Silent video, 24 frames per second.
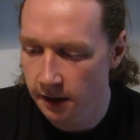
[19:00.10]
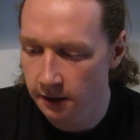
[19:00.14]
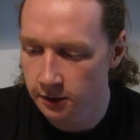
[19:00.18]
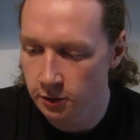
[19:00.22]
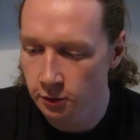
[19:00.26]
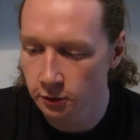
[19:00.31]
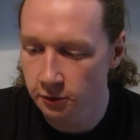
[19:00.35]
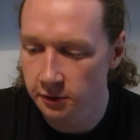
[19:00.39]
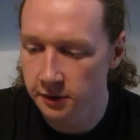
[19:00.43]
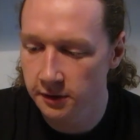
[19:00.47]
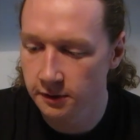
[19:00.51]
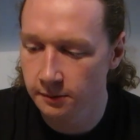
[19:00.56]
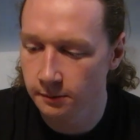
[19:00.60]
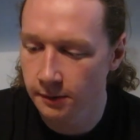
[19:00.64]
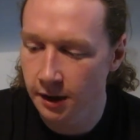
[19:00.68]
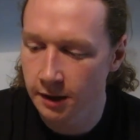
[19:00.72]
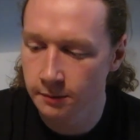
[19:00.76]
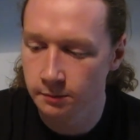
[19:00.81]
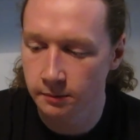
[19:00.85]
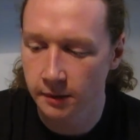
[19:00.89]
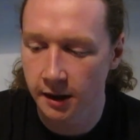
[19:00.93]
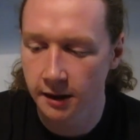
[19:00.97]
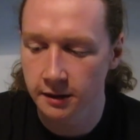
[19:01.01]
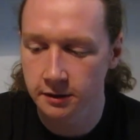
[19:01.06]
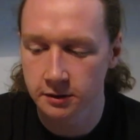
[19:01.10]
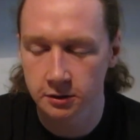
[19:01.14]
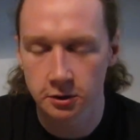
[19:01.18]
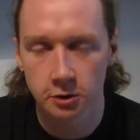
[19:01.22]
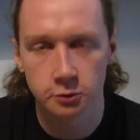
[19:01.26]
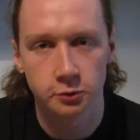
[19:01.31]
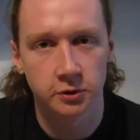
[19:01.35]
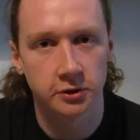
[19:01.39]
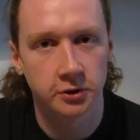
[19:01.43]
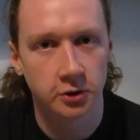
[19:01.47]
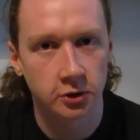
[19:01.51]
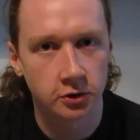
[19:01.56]
don't think I might
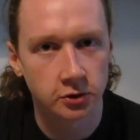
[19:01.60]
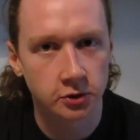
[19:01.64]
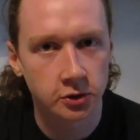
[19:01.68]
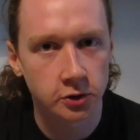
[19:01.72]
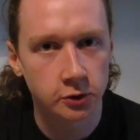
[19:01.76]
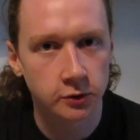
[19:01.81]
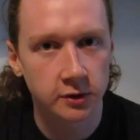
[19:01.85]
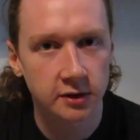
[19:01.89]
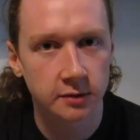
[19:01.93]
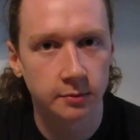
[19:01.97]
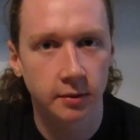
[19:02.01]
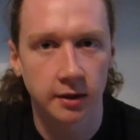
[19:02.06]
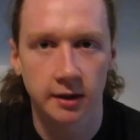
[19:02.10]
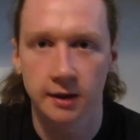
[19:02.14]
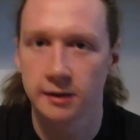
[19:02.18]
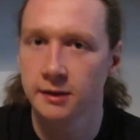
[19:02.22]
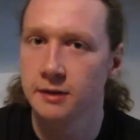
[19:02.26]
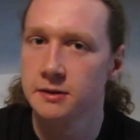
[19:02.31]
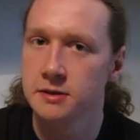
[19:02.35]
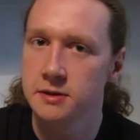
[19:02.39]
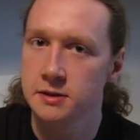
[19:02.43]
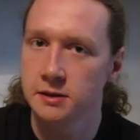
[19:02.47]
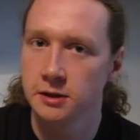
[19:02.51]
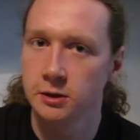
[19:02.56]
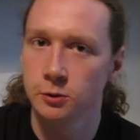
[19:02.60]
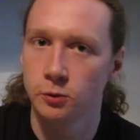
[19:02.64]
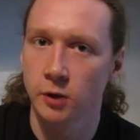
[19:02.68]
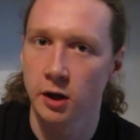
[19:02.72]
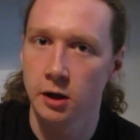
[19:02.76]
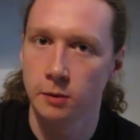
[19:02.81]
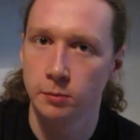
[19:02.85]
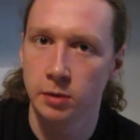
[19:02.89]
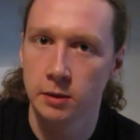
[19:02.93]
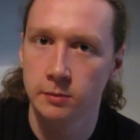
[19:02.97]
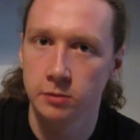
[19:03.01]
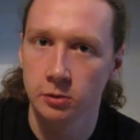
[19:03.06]
not return to it, but I can see
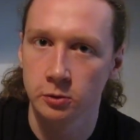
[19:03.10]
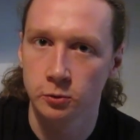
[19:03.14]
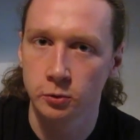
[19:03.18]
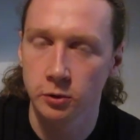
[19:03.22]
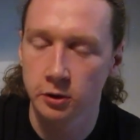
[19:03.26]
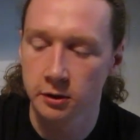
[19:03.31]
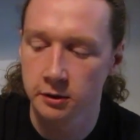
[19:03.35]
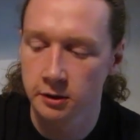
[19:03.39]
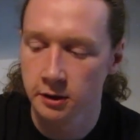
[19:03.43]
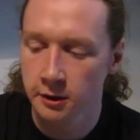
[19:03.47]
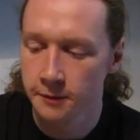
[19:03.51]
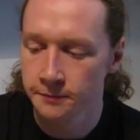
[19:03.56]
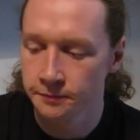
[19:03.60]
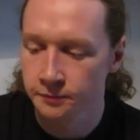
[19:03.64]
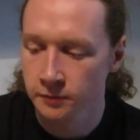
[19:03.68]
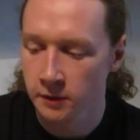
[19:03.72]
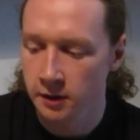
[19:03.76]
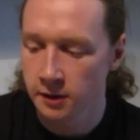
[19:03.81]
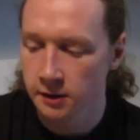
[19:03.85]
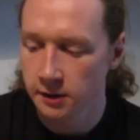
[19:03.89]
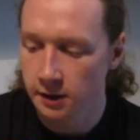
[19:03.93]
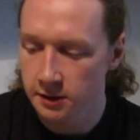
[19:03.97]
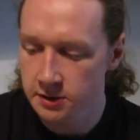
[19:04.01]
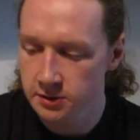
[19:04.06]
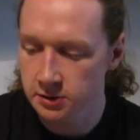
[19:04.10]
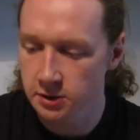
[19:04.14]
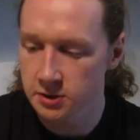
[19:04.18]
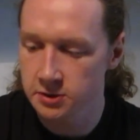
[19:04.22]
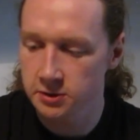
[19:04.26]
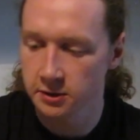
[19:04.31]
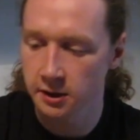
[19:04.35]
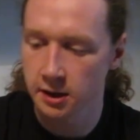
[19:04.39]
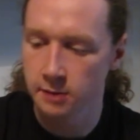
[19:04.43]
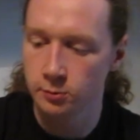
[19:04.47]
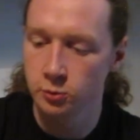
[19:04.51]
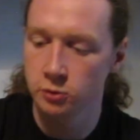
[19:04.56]
why people would. It's
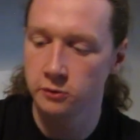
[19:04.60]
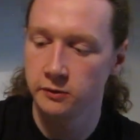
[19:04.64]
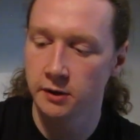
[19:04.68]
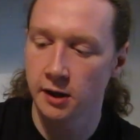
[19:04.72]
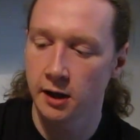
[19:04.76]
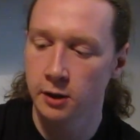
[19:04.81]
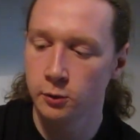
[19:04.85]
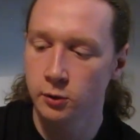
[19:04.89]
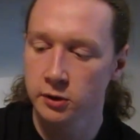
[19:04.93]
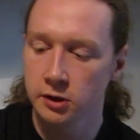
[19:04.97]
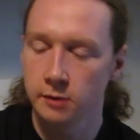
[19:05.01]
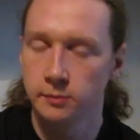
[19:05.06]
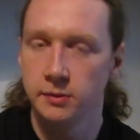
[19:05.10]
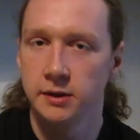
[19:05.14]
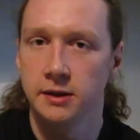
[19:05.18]
just not a movie. I want to